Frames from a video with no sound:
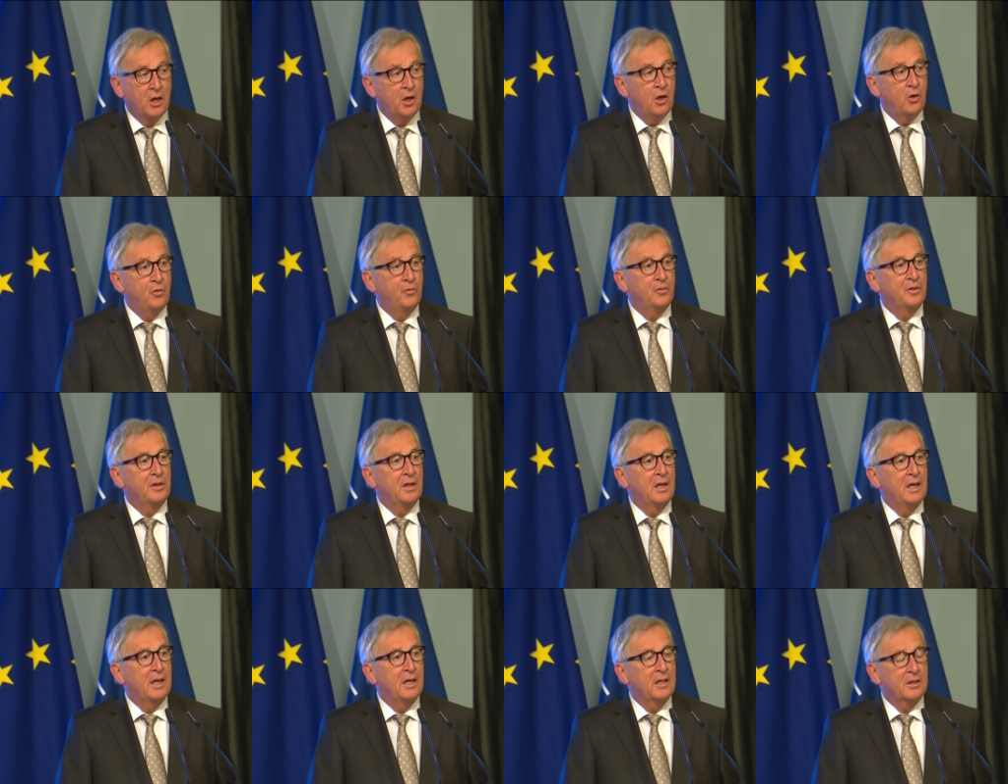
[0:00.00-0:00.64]
over
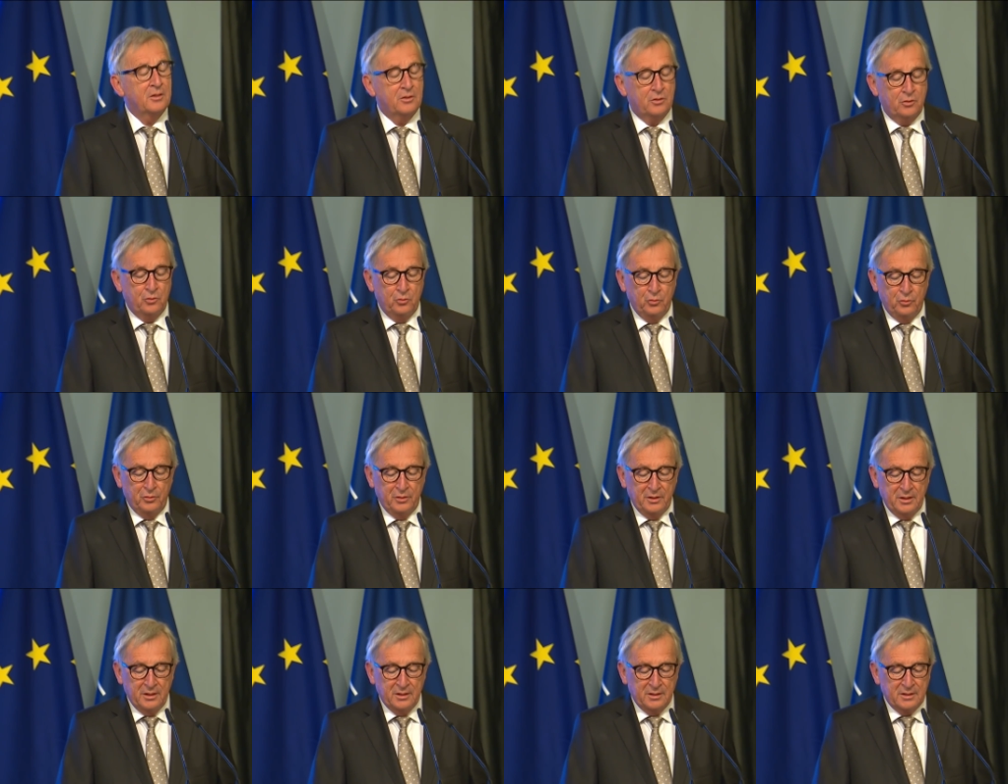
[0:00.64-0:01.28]
the last
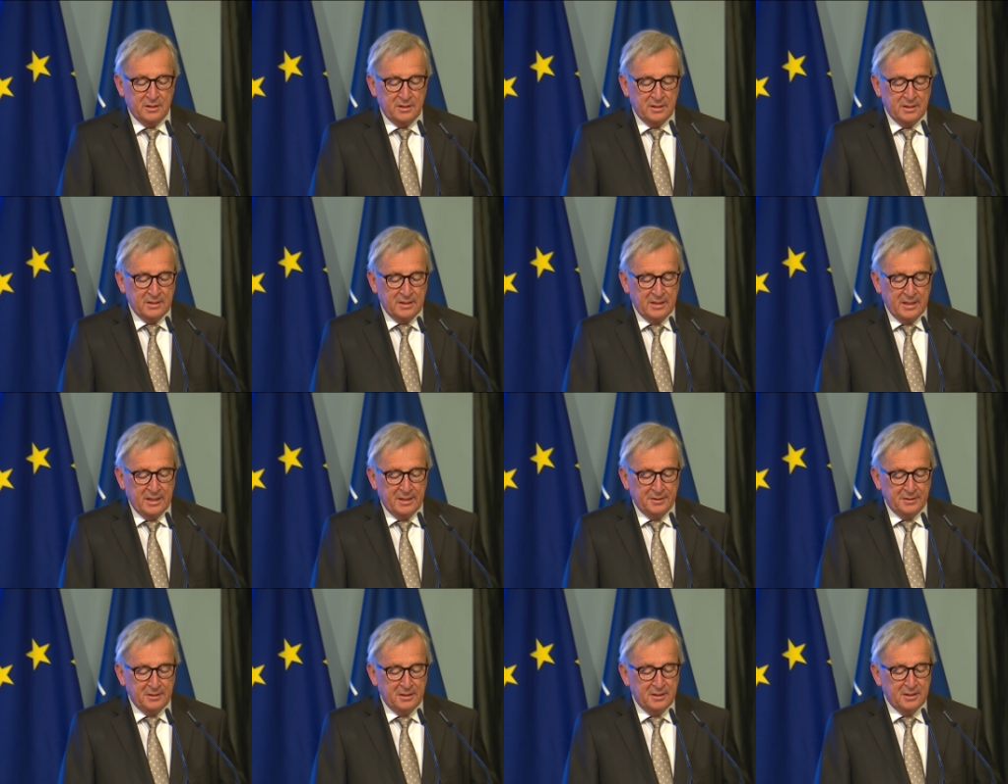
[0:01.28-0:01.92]
2 years,
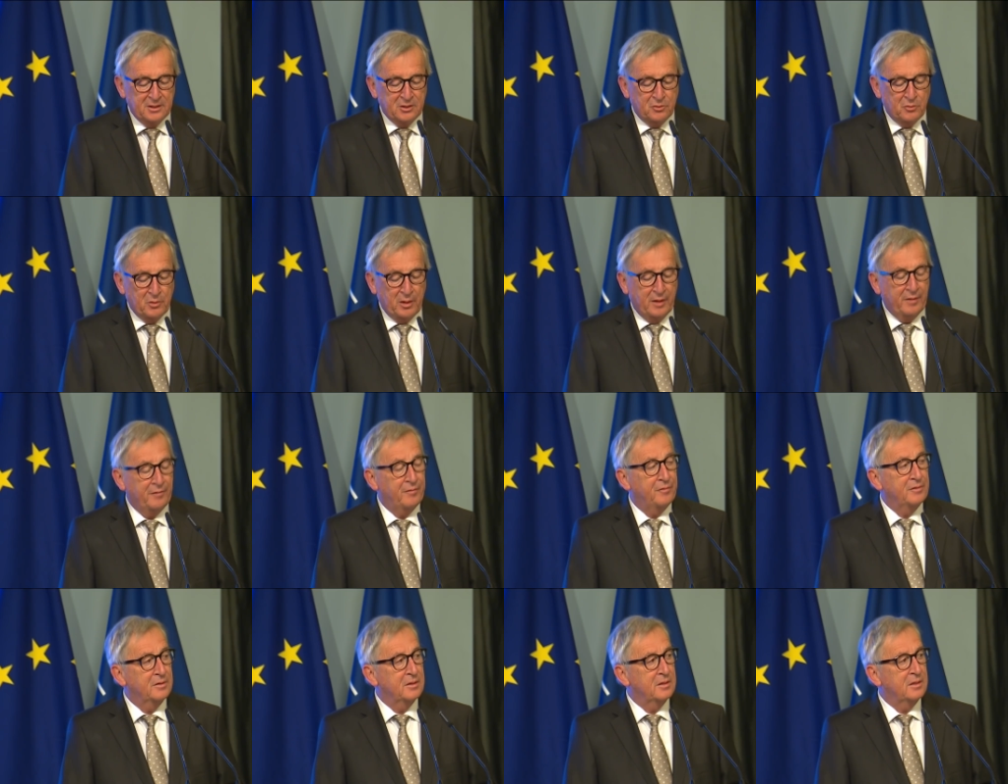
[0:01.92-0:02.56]
and it
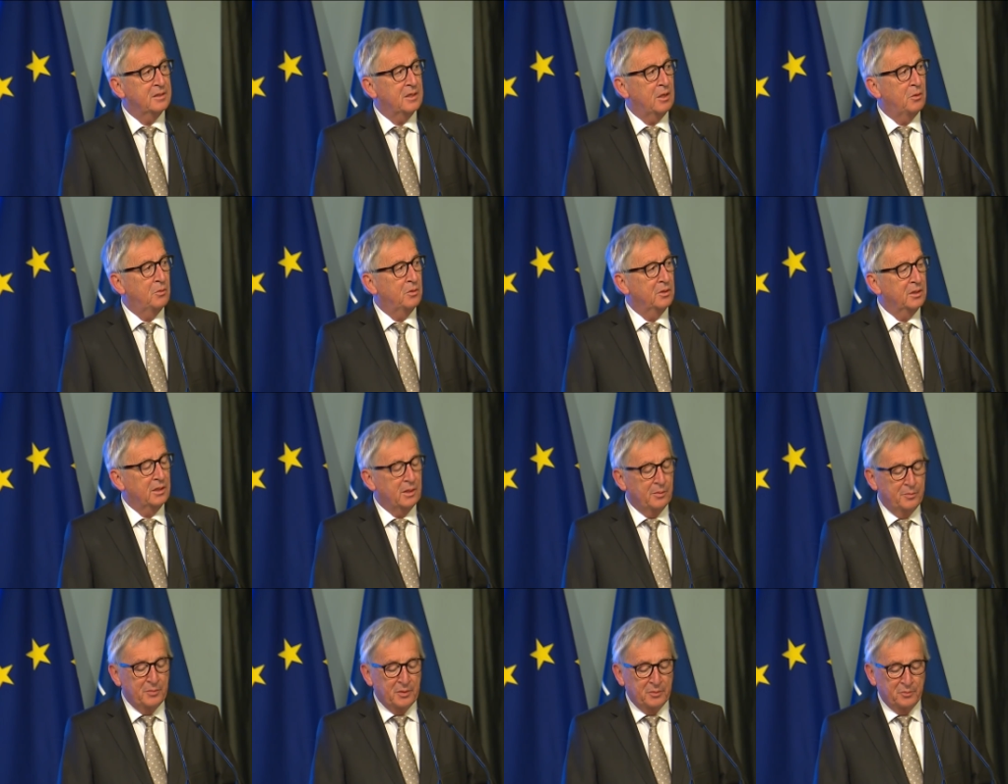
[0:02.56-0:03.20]
strengthens our
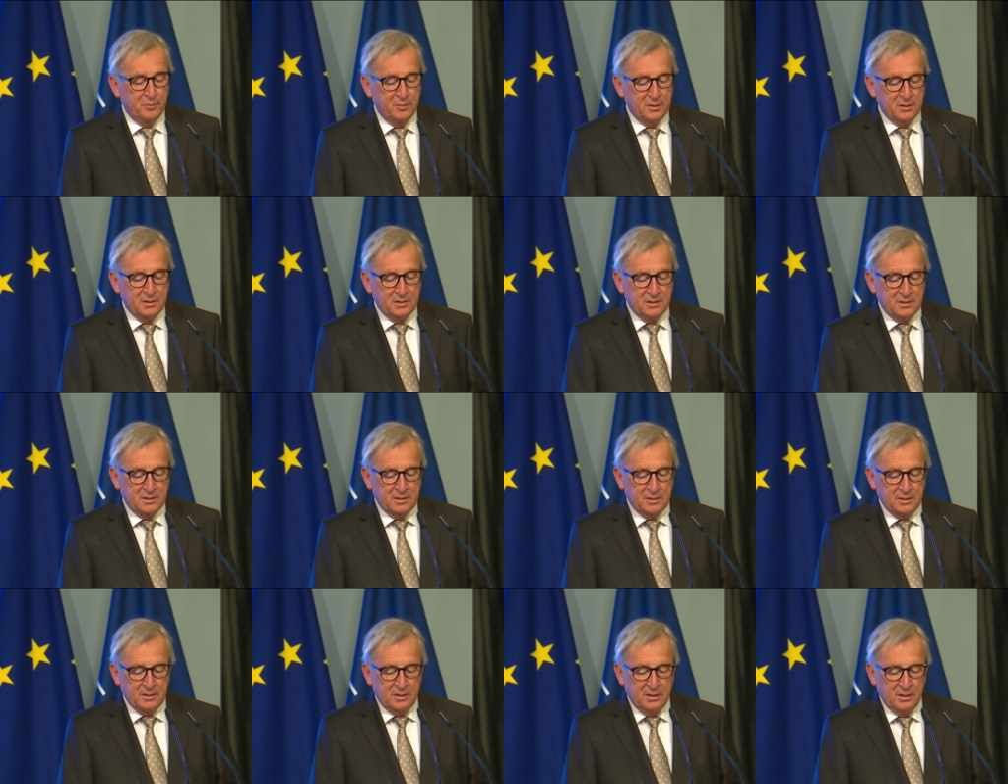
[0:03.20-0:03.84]

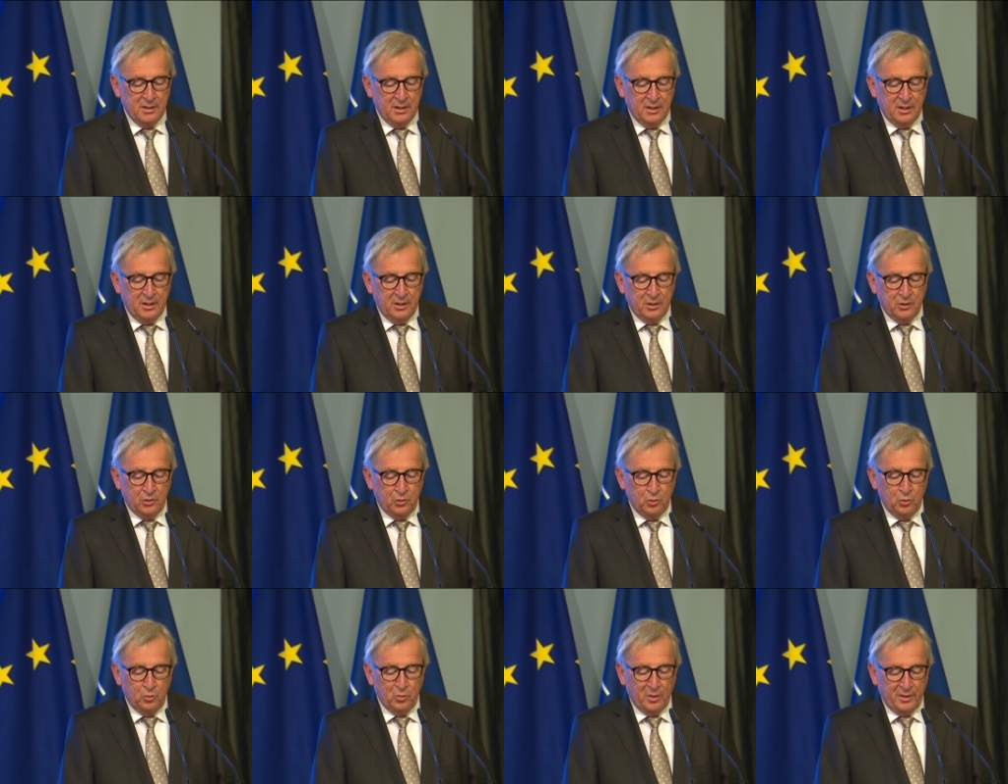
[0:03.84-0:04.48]
commitments
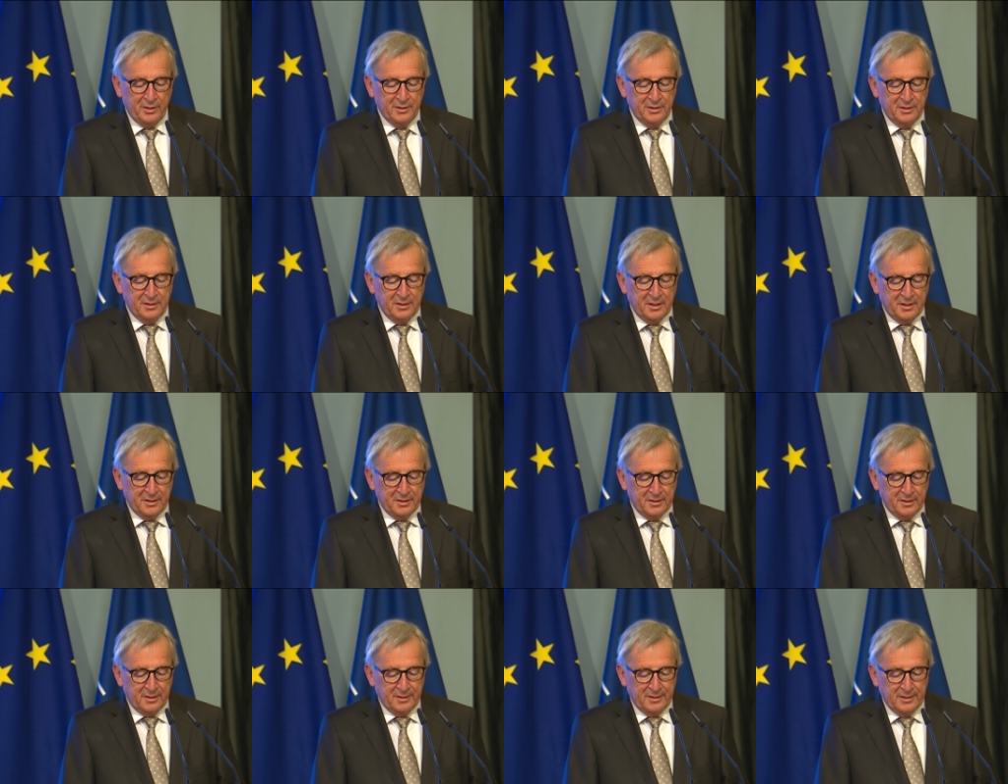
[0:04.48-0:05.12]
to one
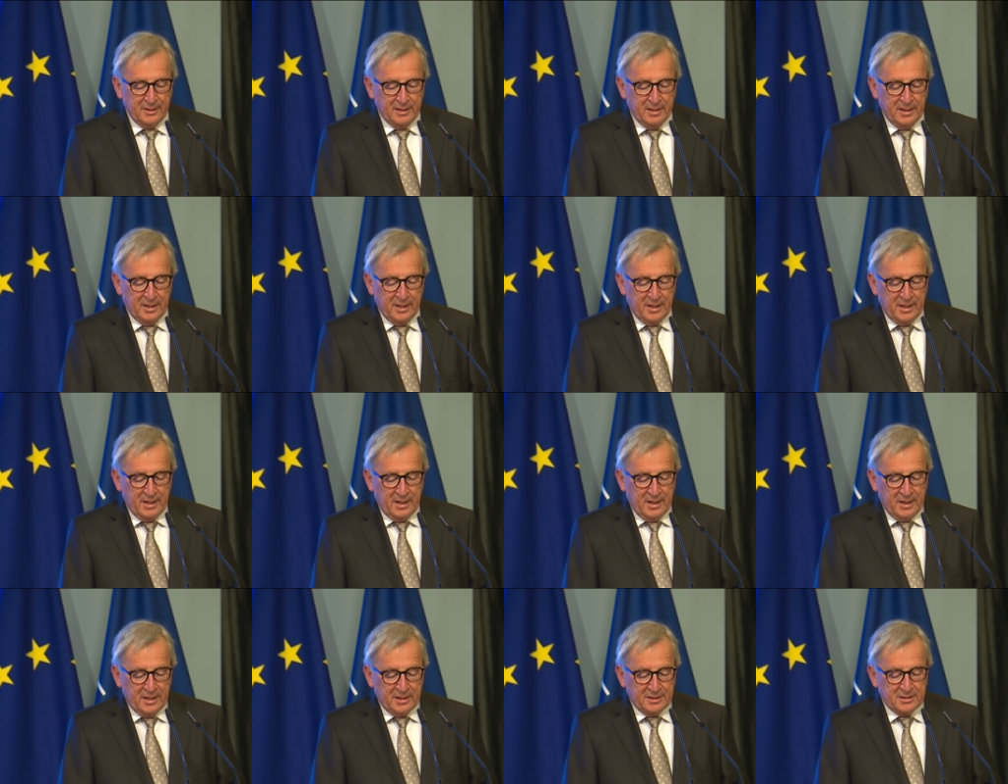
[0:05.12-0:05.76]
another.
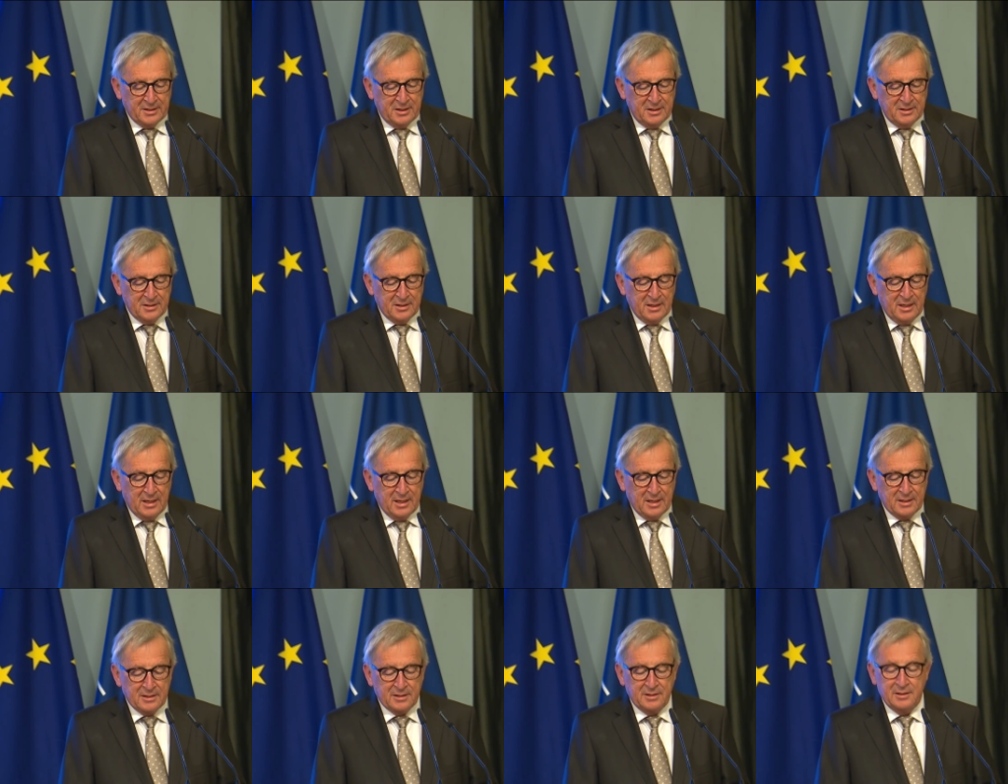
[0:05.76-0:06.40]
Since the
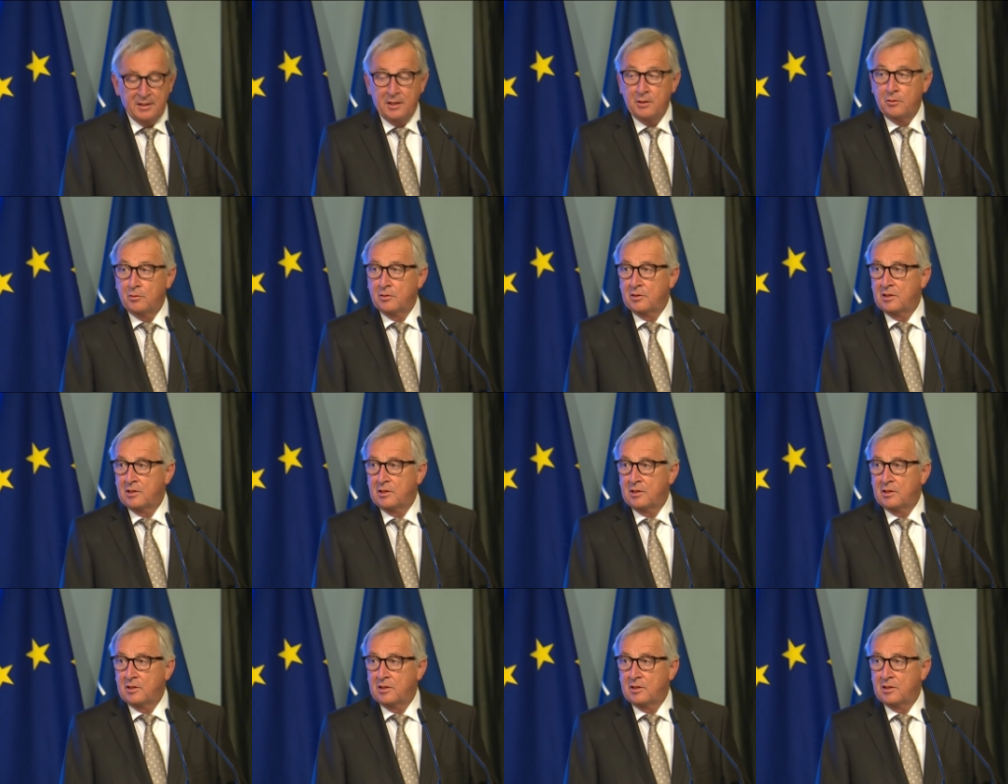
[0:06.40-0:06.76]
last NATO